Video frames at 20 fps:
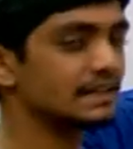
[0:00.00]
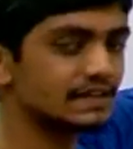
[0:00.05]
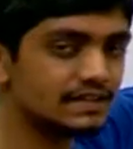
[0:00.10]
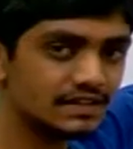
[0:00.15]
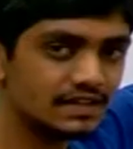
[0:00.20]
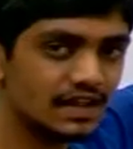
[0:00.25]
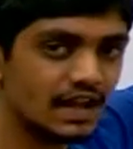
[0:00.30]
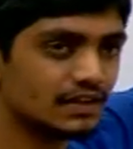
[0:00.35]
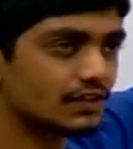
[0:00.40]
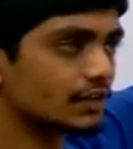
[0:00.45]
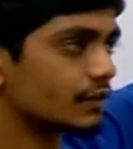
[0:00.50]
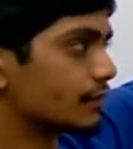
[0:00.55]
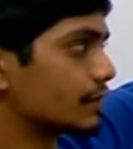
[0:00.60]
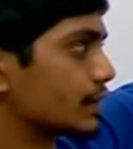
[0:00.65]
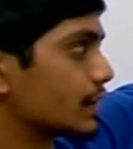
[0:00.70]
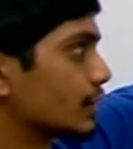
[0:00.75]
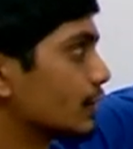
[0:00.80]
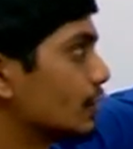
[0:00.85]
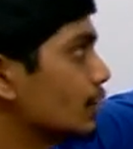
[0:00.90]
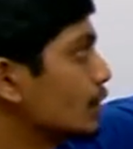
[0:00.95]
this reaction
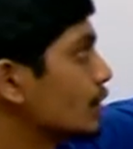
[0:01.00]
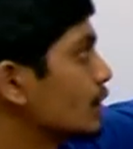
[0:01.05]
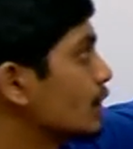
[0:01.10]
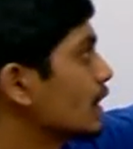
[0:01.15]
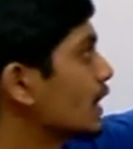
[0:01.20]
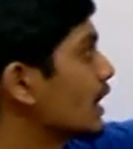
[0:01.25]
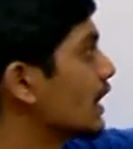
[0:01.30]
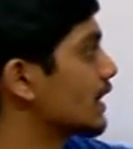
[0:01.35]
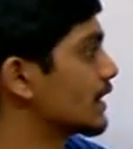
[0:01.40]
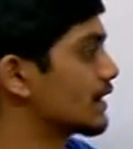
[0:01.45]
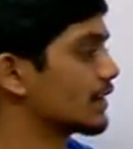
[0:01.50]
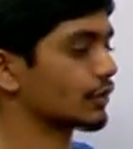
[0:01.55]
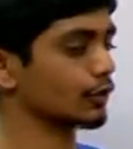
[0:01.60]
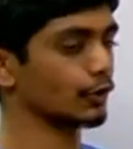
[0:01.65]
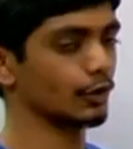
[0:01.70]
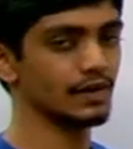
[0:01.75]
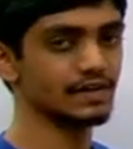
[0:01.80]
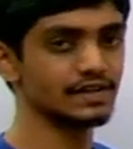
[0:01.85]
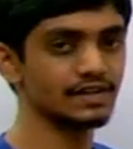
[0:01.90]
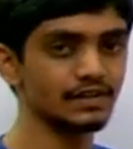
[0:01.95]
will
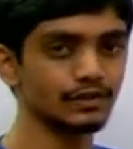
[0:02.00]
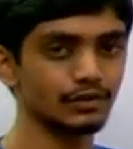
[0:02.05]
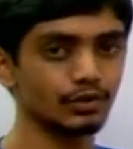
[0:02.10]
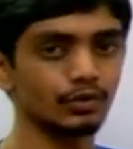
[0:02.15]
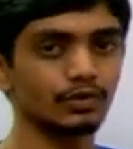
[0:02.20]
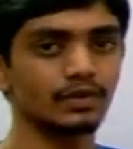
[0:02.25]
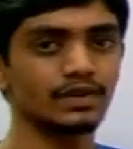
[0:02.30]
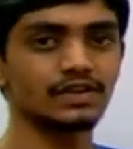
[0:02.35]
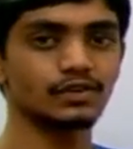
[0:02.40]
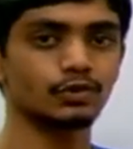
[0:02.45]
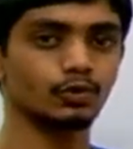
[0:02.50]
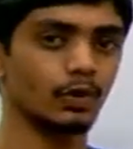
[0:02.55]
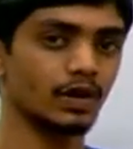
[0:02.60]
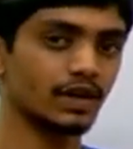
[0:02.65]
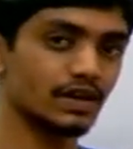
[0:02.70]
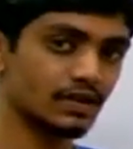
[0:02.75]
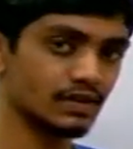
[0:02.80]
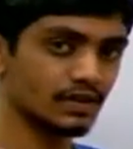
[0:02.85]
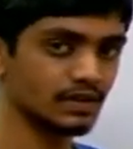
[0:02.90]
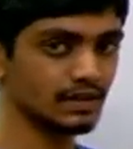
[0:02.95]
undergo SN2 is
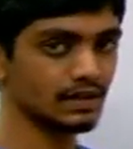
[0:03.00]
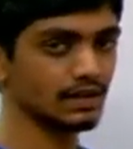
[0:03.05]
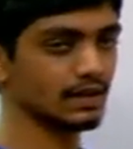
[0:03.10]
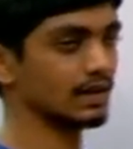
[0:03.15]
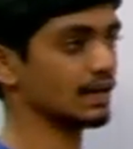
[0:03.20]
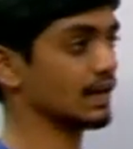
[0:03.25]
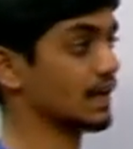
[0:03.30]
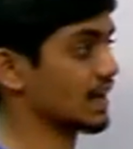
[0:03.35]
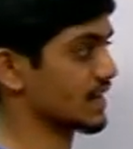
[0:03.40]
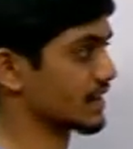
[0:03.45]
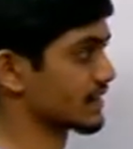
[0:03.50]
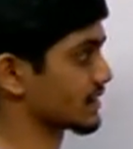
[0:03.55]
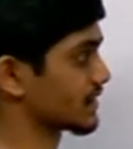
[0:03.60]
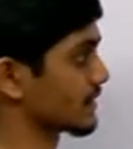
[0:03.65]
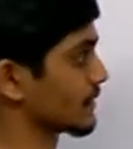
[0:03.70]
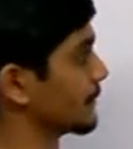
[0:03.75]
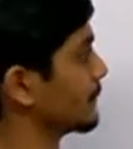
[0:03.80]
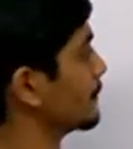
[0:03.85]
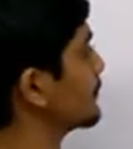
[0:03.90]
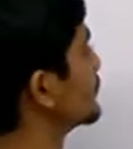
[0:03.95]
quite less.
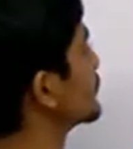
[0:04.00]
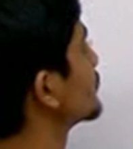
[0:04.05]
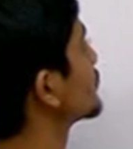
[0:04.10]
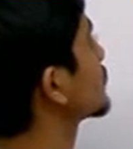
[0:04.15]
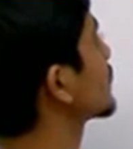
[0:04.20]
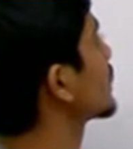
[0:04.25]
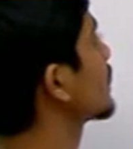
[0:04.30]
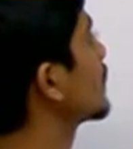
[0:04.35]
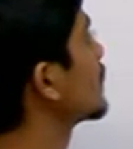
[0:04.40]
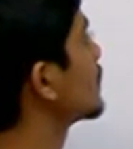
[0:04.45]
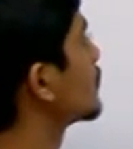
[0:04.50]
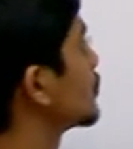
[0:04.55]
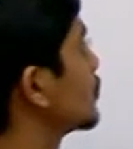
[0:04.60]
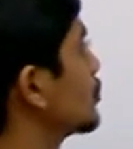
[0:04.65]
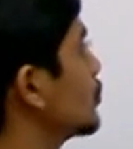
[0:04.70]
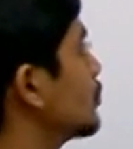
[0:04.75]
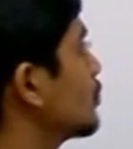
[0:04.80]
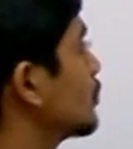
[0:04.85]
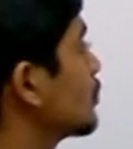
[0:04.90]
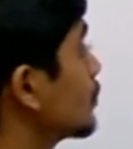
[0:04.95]

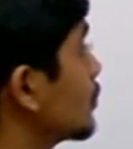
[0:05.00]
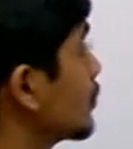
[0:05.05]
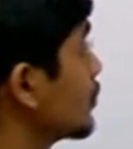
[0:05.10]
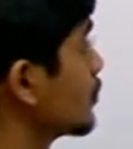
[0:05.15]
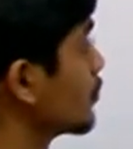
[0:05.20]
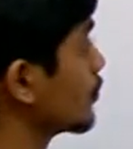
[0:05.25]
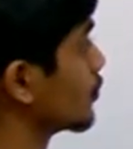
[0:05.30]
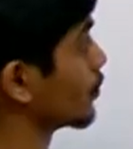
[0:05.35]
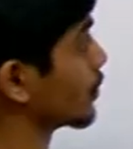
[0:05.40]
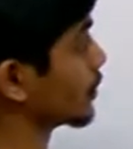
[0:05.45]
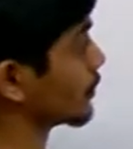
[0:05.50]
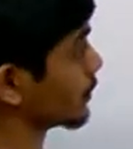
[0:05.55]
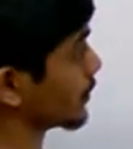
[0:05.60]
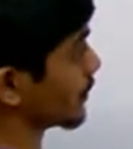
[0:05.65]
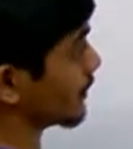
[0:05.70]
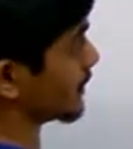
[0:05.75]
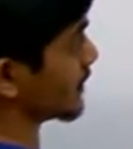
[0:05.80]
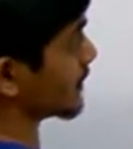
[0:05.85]
So what we were